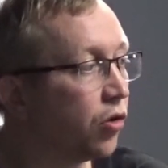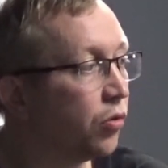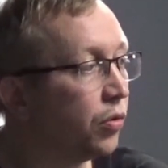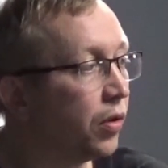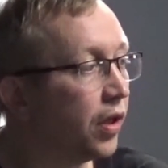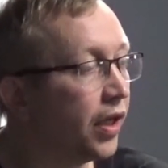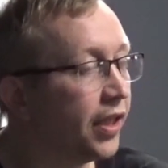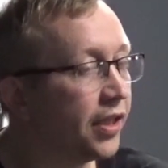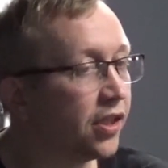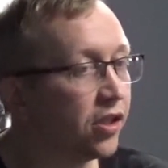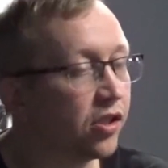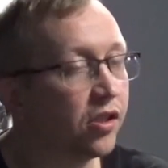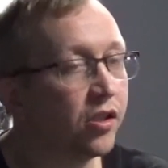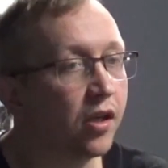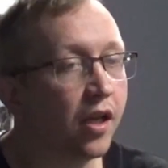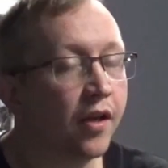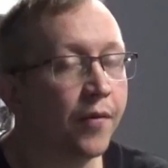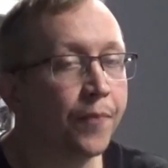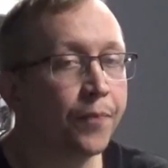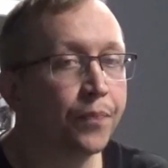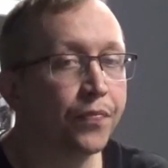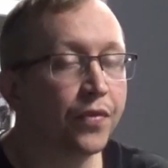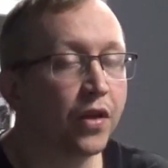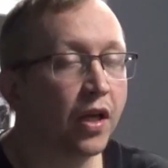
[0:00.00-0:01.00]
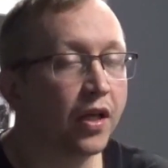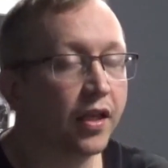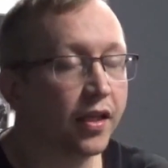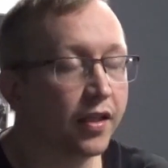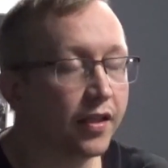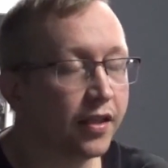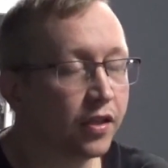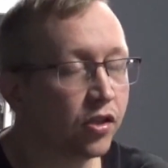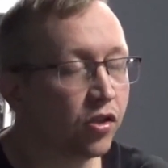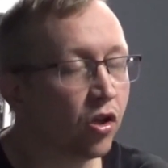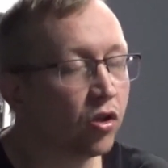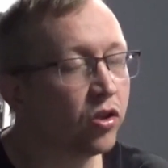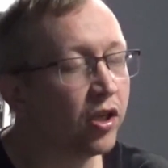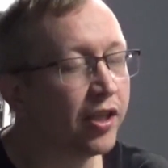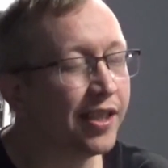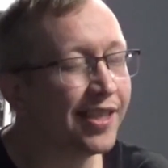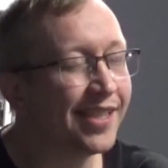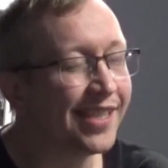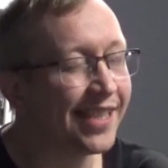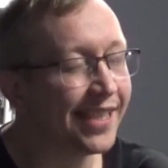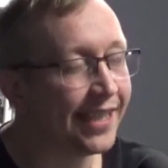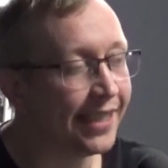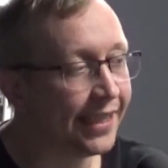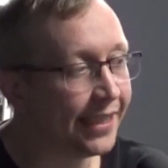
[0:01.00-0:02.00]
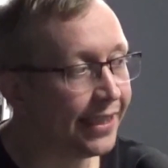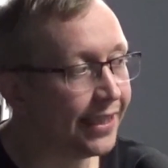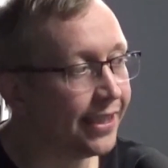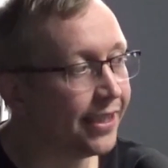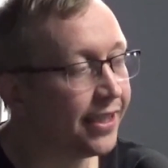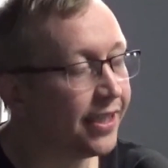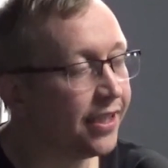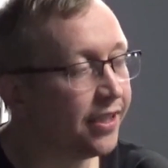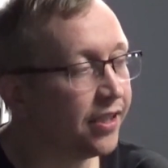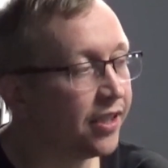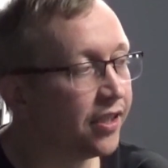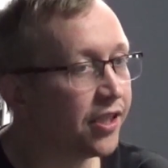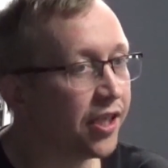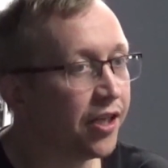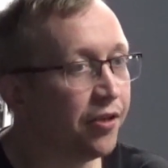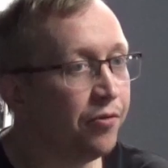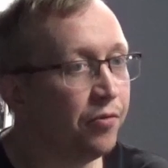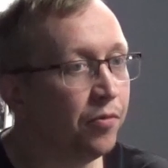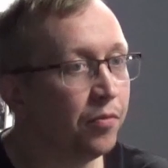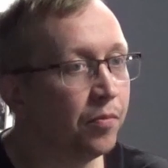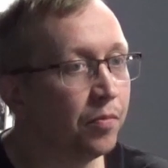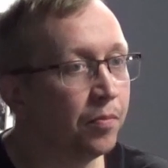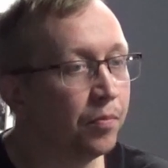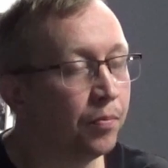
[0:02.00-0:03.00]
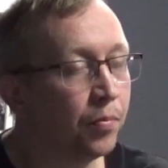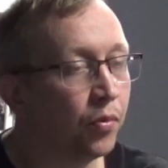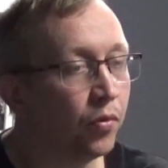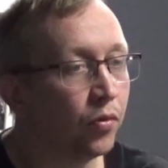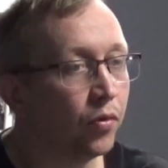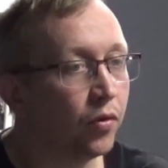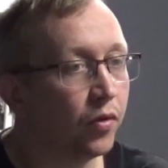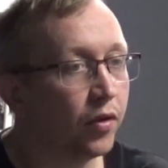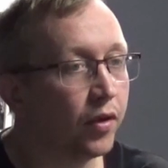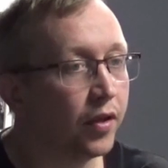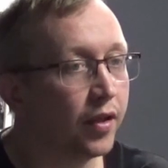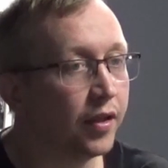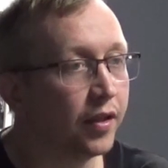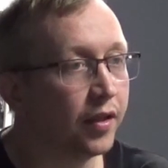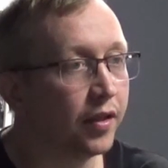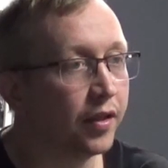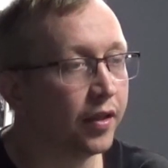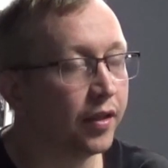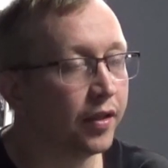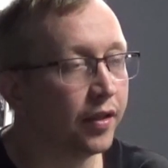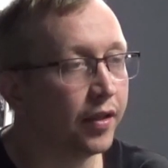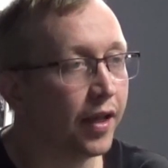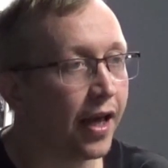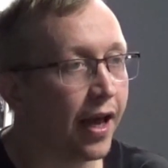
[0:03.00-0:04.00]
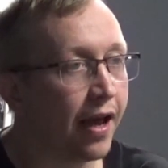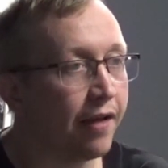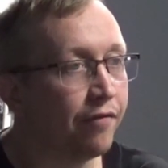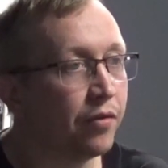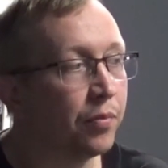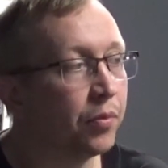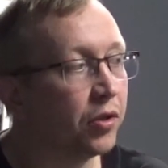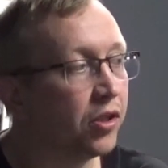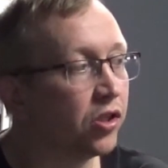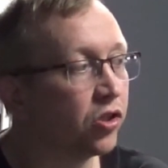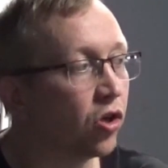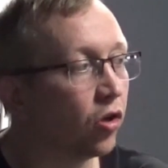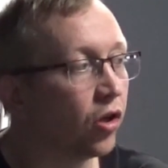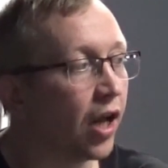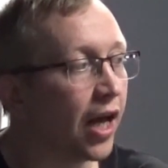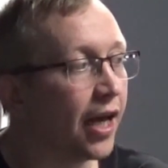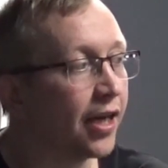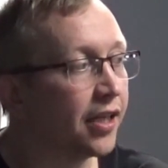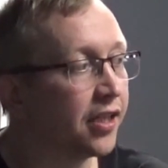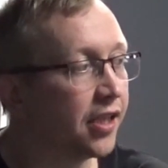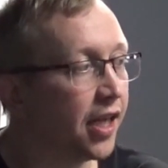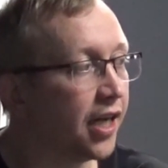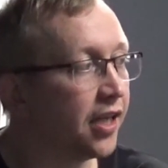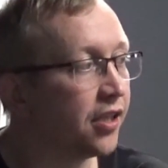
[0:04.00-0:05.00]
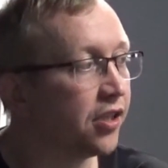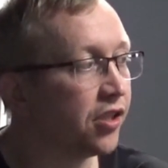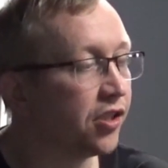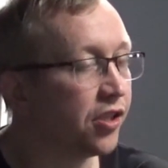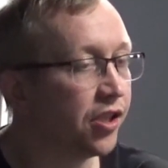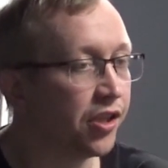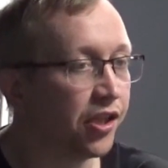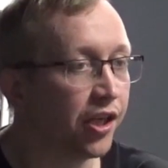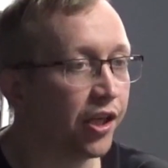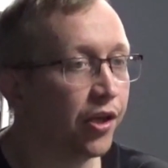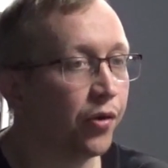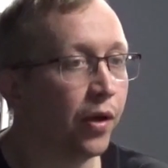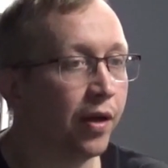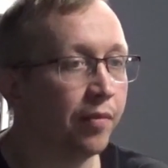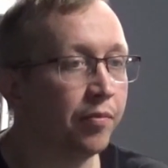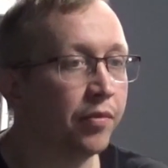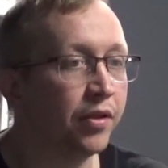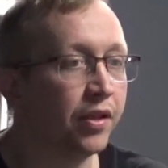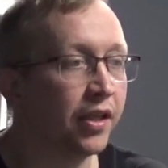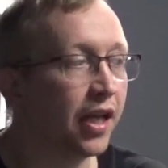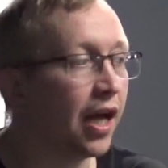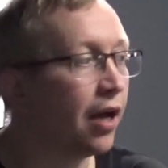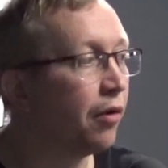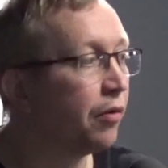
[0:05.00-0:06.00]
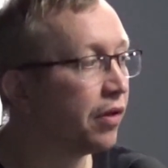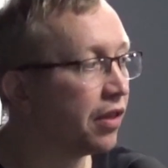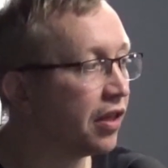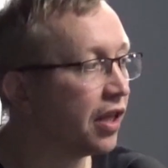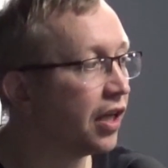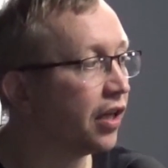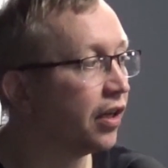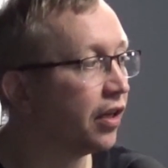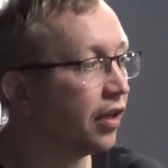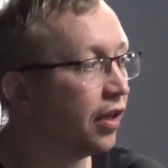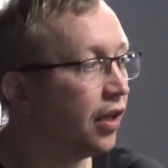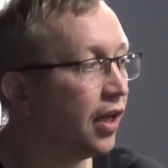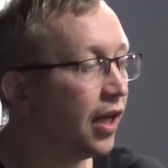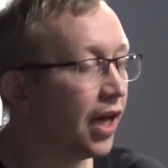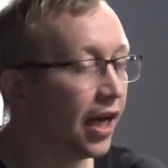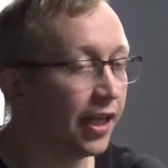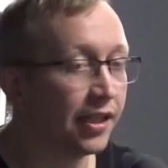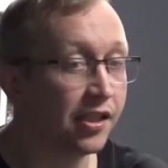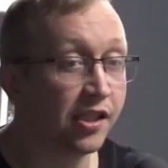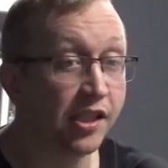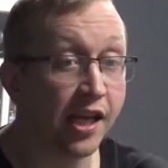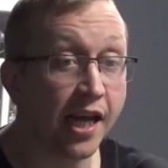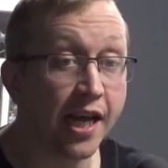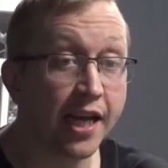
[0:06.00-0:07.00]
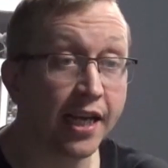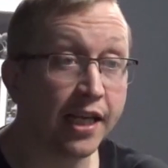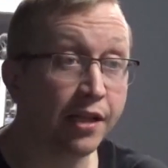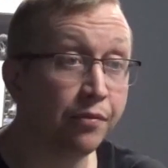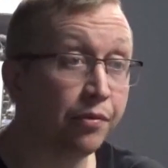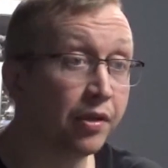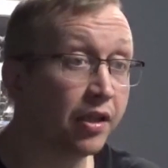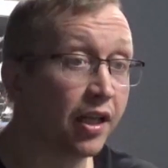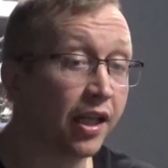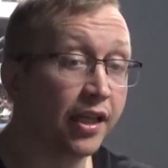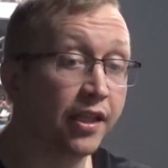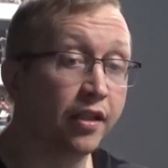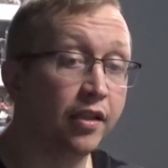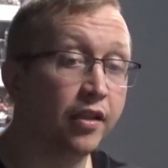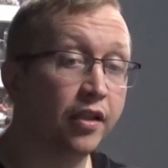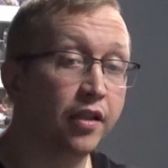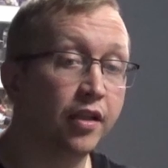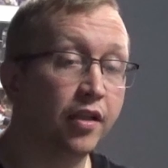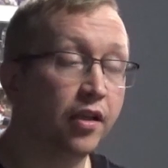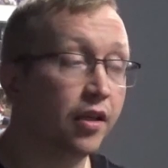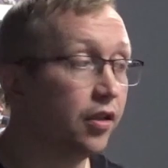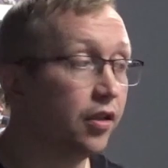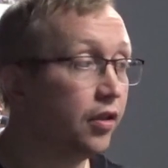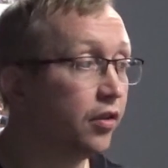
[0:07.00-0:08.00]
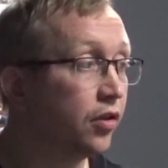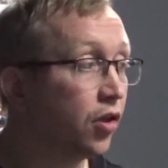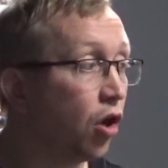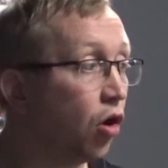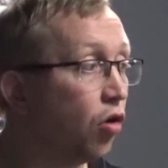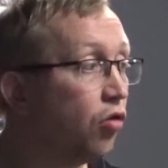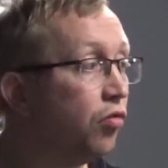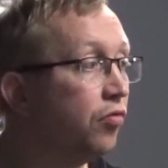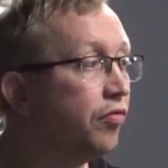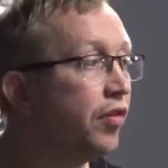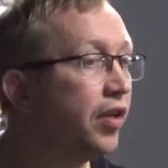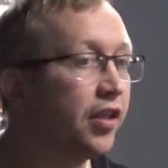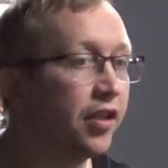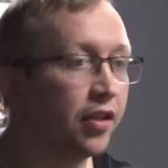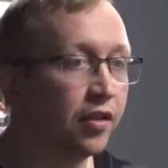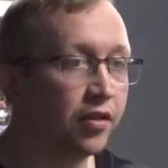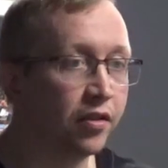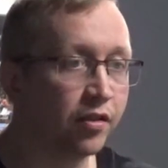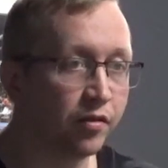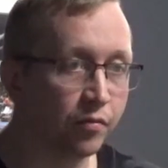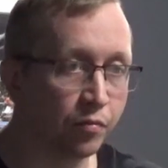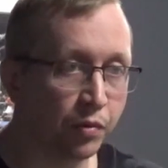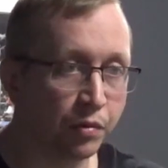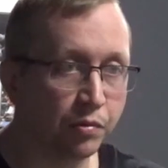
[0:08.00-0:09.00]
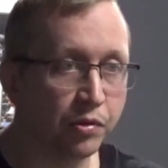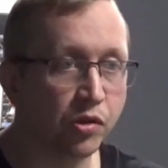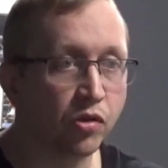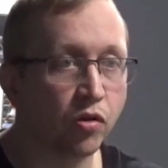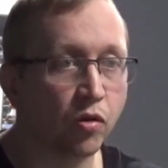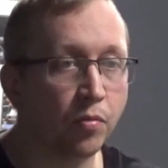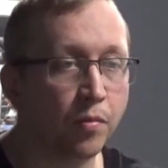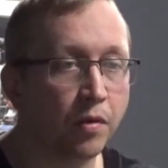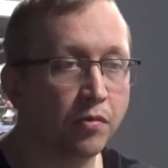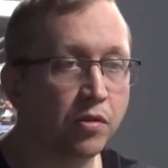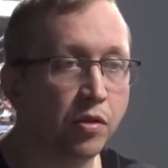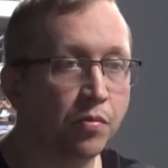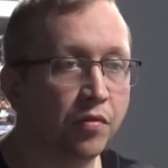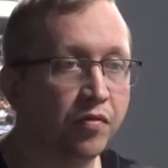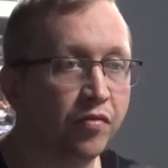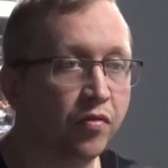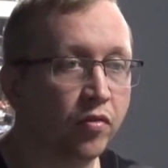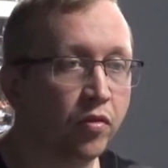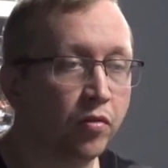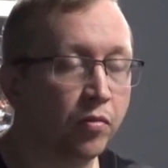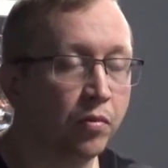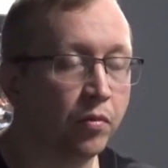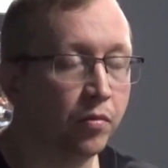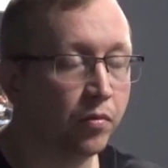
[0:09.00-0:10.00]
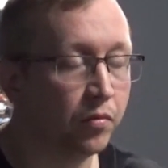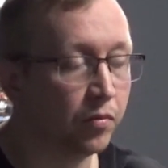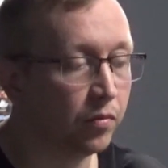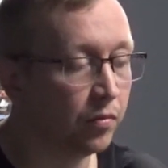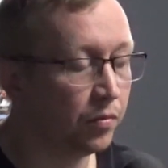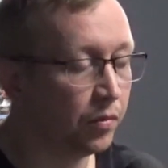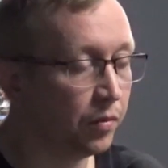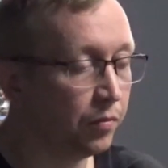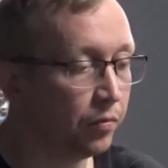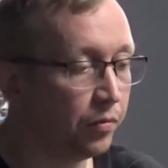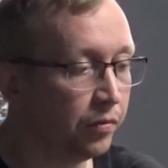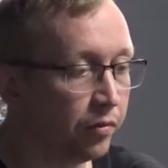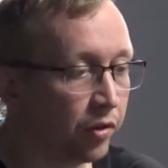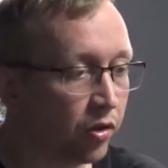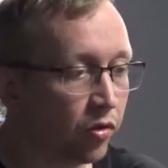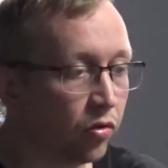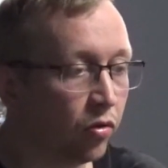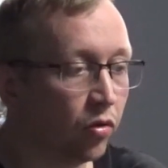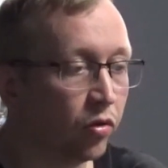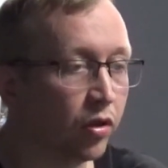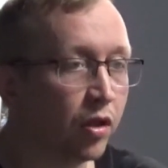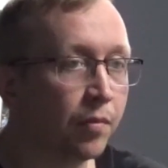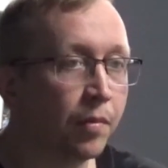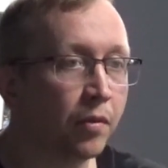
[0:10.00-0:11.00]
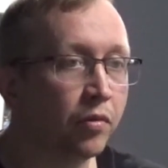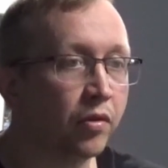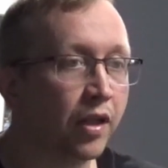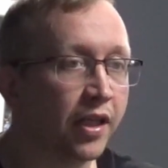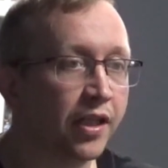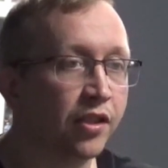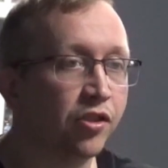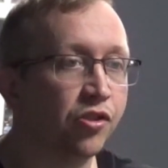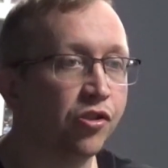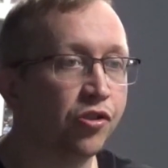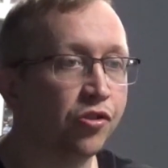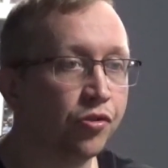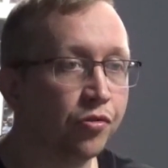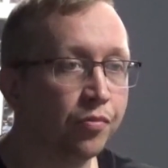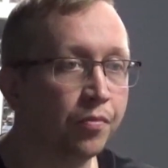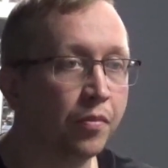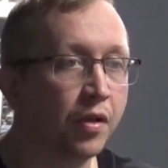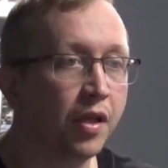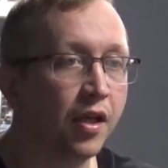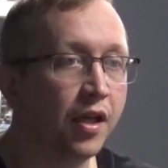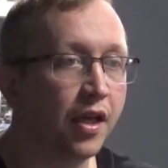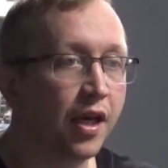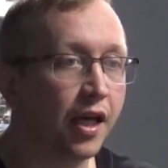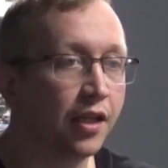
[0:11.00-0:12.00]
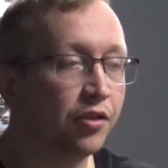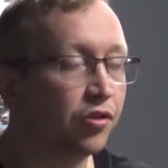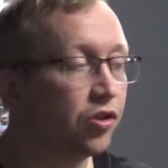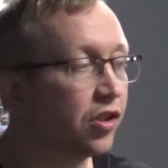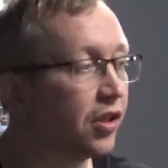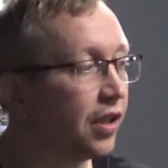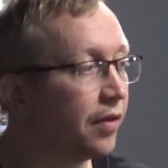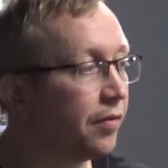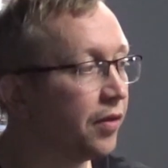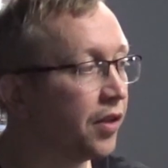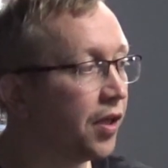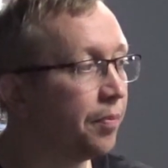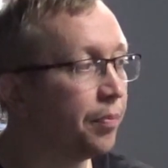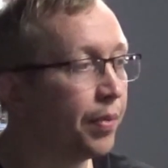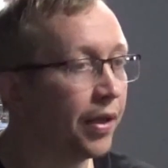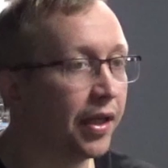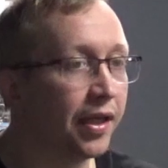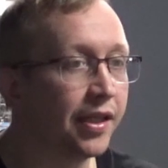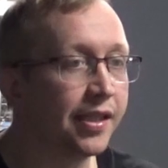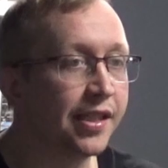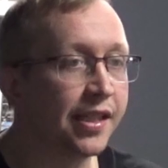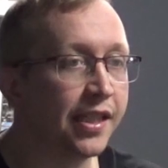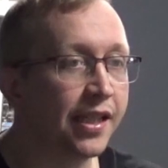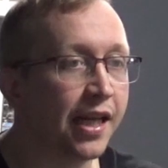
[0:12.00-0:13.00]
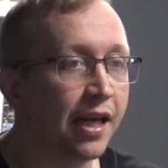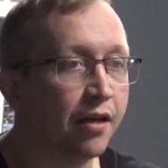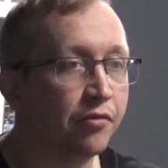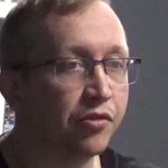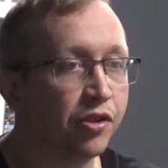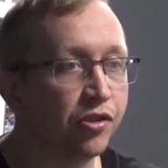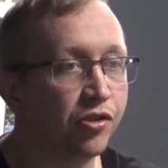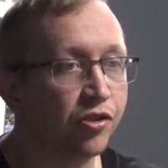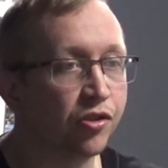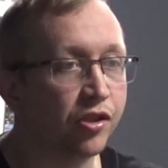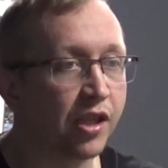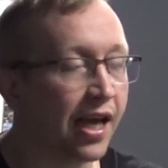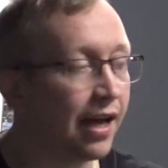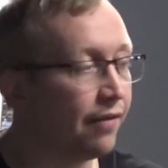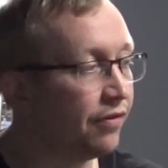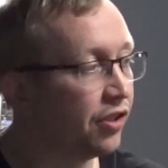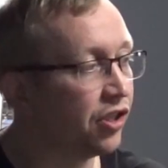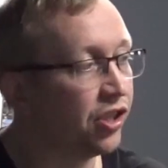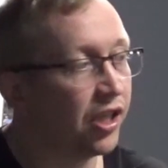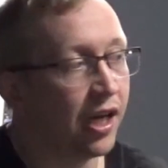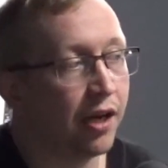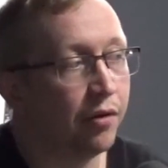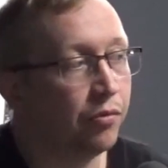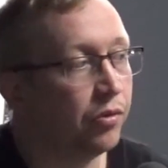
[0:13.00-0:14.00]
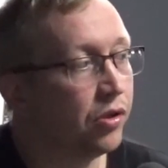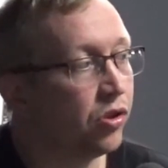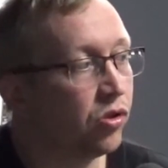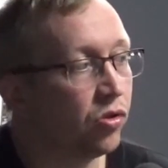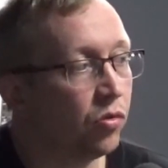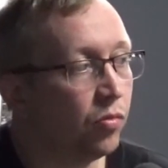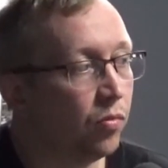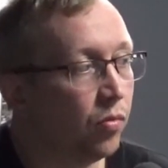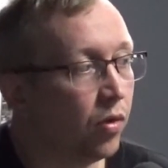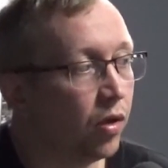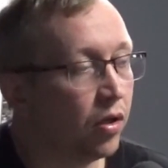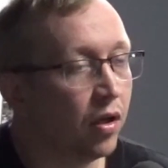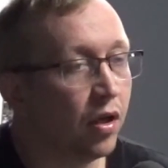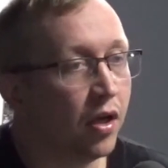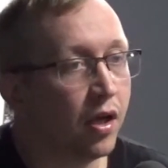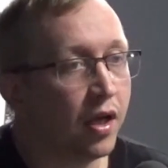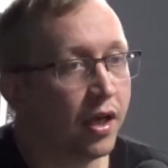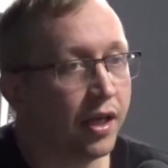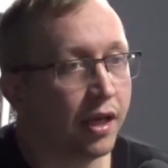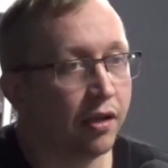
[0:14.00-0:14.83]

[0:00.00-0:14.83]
It's not that it's easy to do, but everybody's got access to the equipment now, I think. And certainly with, like, COVID, and we were talking about it before we recorded, about like Zoom and just the ability now to just have a chat with someone.